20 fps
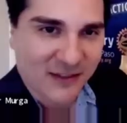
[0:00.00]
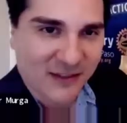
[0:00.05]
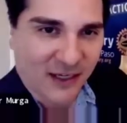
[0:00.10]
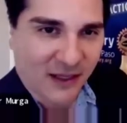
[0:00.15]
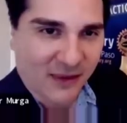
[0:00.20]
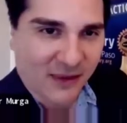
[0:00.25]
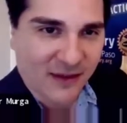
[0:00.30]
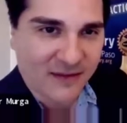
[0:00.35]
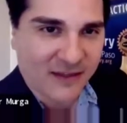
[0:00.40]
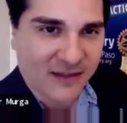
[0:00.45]

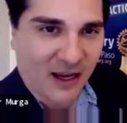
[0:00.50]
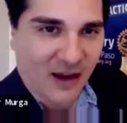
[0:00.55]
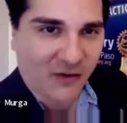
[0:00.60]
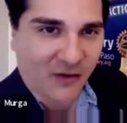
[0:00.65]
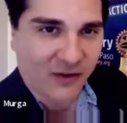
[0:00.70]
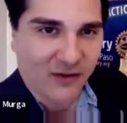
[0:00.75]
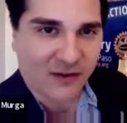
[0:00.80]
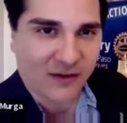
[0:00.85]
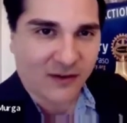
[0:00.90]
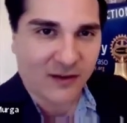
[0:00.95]
check this
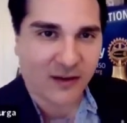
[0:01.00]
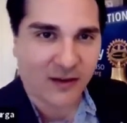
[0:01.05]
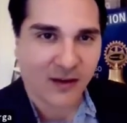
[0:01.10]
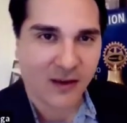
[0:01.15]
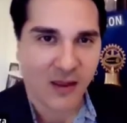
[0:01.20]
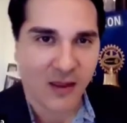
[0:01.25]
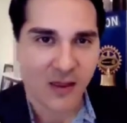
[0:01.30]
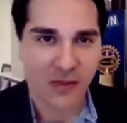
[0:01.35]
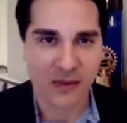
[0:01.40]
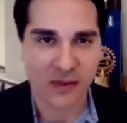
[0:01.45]
out.
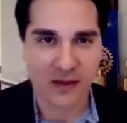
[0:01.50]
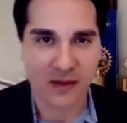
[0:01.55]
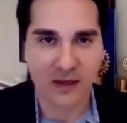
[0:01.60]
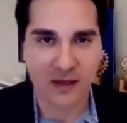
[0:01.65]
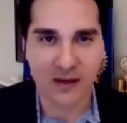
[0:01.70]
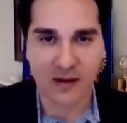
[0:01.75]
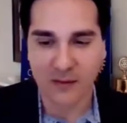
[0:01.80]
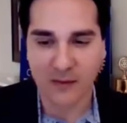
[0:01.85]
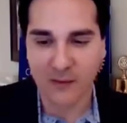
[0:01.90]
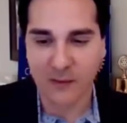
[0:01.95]

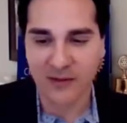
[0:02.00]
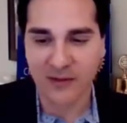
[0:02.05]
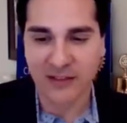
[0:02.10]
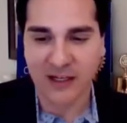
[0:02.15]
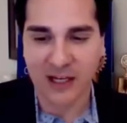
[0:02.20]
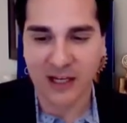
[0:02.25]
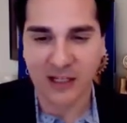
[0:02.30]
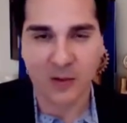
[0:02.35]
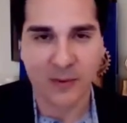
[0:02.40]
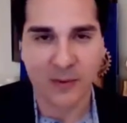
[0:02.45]
The want to
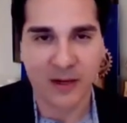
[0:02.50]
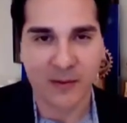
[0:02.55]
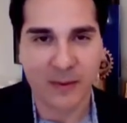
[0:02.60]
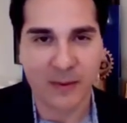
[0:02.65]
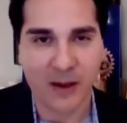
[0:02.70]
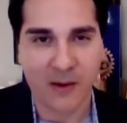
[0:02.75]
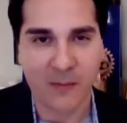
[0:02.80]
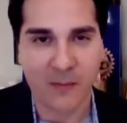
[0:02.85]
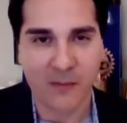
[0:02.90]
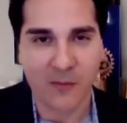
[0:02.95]
talk a little bit
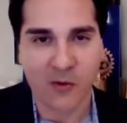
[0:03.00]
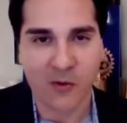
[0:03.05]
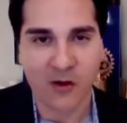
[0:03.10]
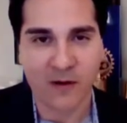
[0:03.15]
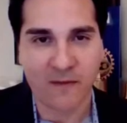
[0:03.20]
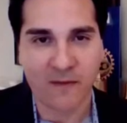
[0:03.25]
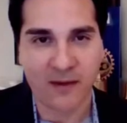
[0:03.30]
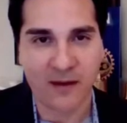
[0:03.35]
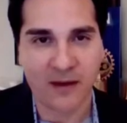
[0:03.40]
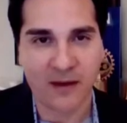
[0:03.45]
about more
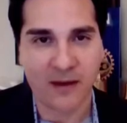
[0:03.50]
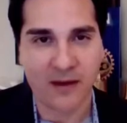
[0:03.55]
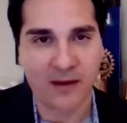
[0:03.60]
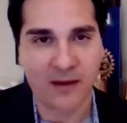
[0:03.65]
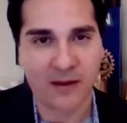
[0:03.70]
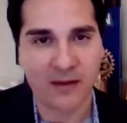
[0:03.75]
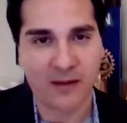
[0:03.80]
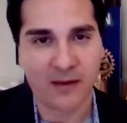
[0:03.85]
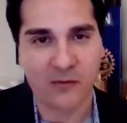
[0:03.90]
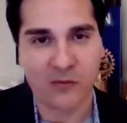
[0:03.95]
of the
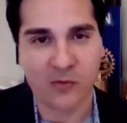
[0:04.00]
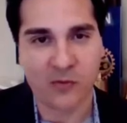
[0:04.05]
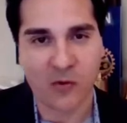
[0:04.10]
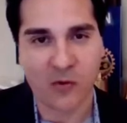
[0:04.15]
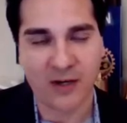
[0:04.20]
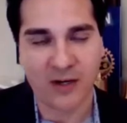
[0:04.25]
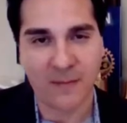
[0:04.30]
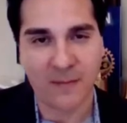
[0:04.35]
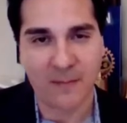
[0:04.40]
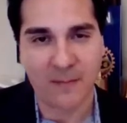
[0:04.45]

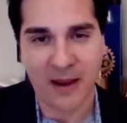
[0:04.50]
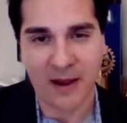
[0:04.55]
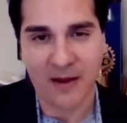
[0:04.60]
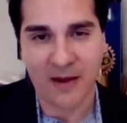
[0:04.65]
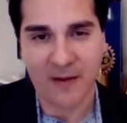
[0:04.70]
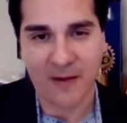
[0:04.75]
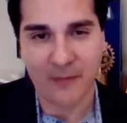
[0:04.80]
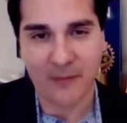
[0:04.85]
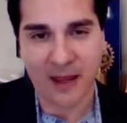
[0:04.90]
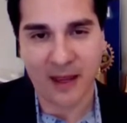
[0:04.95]
rotary bell.